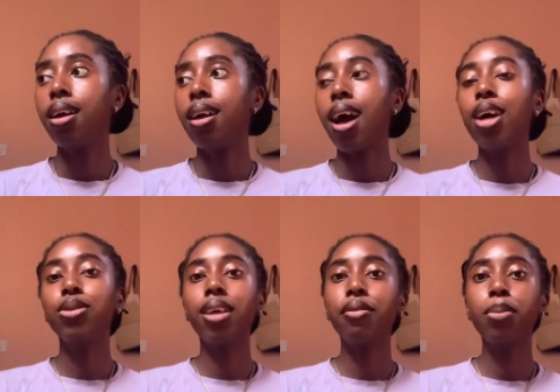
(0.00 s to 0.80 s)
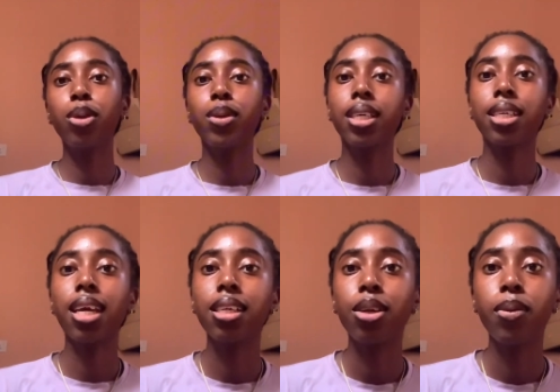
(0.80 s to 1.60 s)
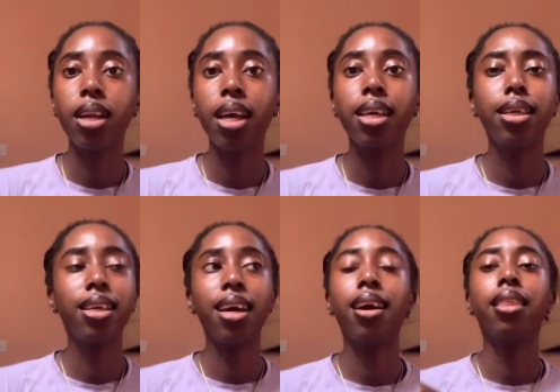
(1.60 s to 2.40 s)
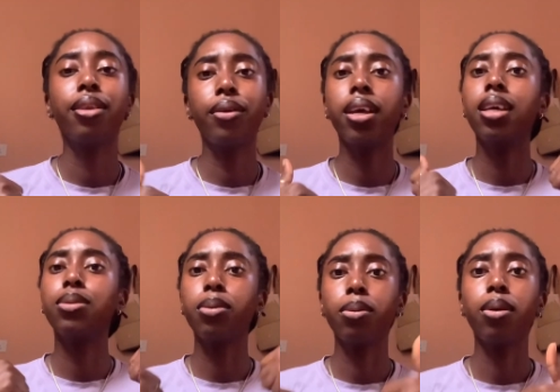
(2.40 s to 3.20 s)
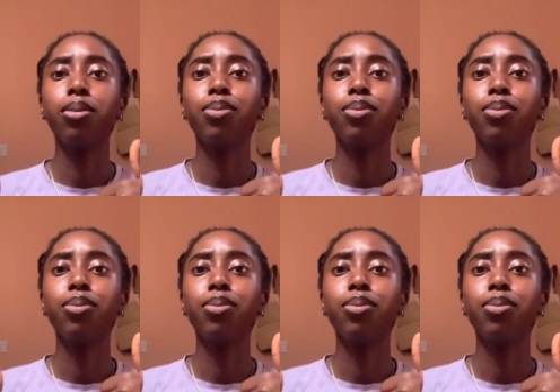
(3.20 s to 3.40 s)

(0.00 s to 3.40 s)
And everybody was excited. They were like, yeah, 3 years over.